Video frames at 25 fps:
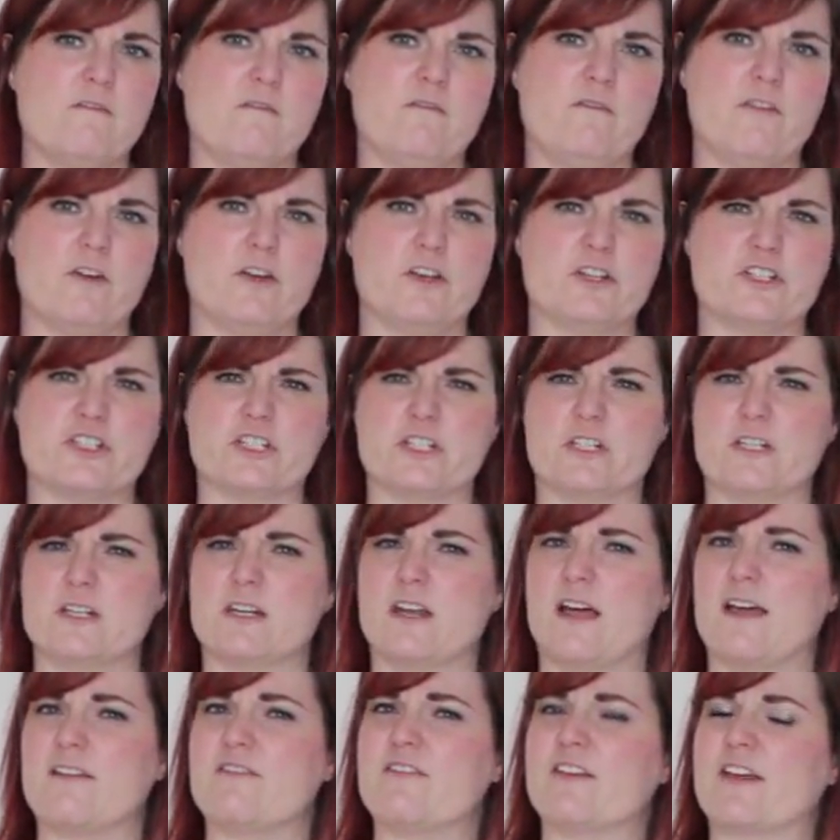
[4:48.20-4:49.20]

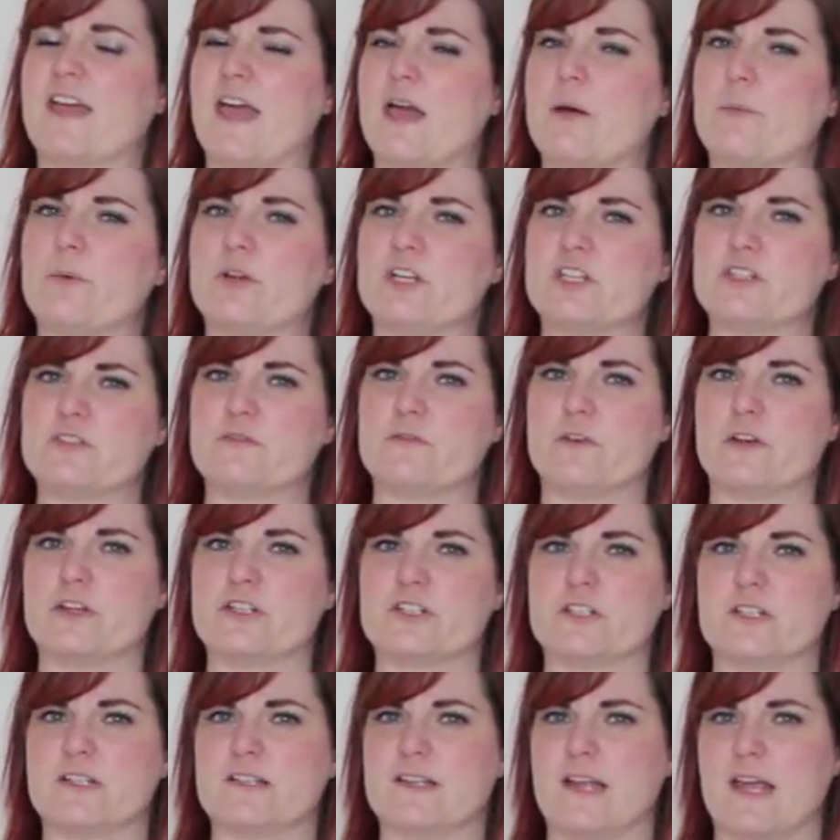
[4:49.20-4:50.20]
version, I forget which
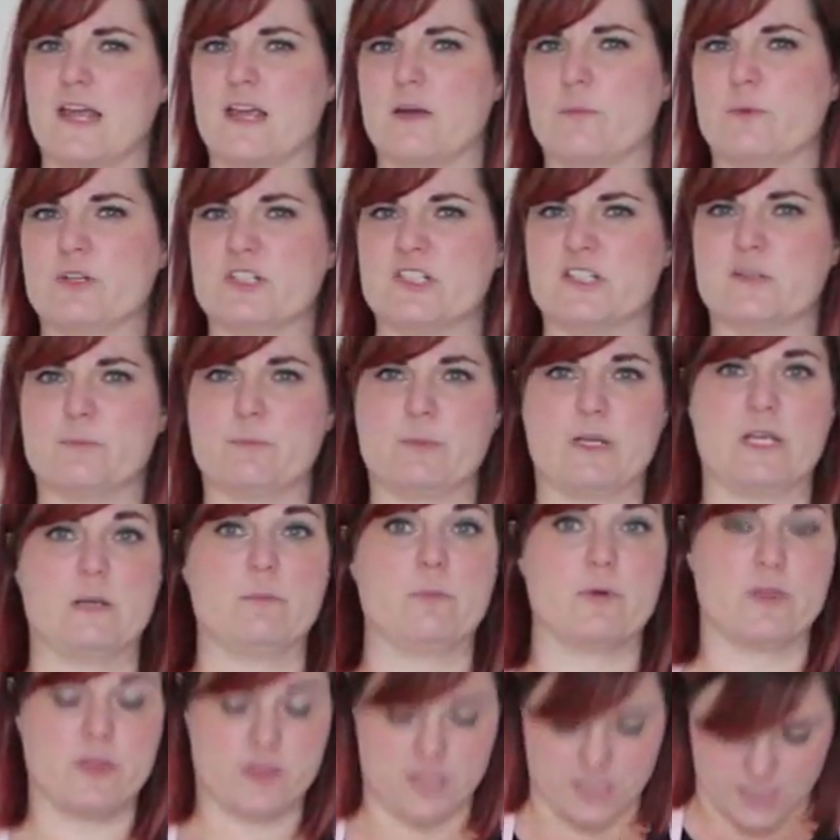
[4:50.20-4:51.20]
version is A and which is B,
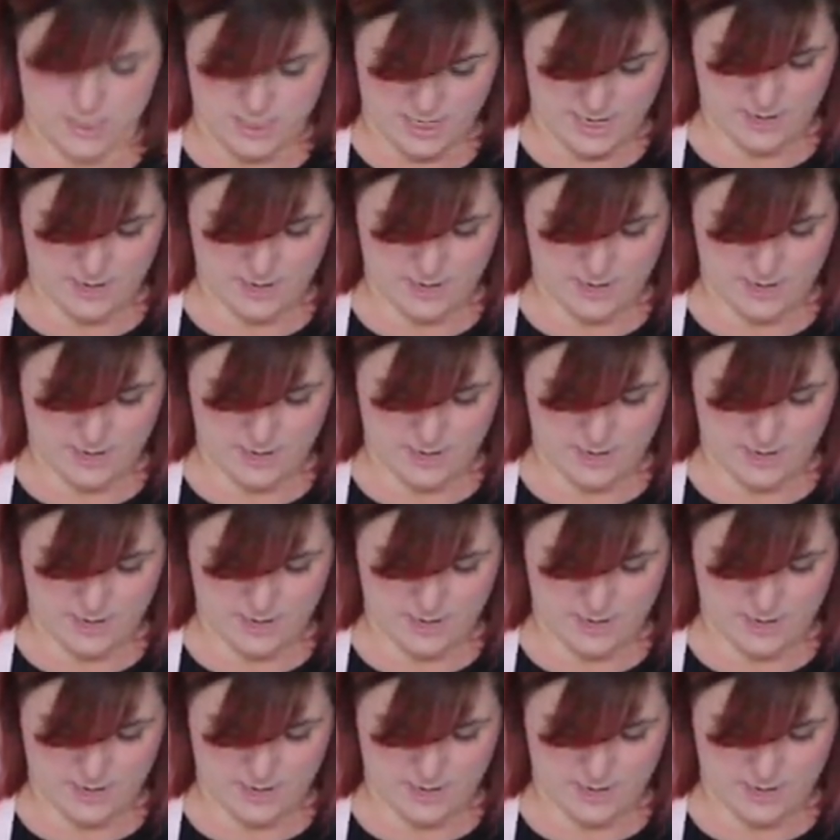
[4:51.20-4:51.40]
but the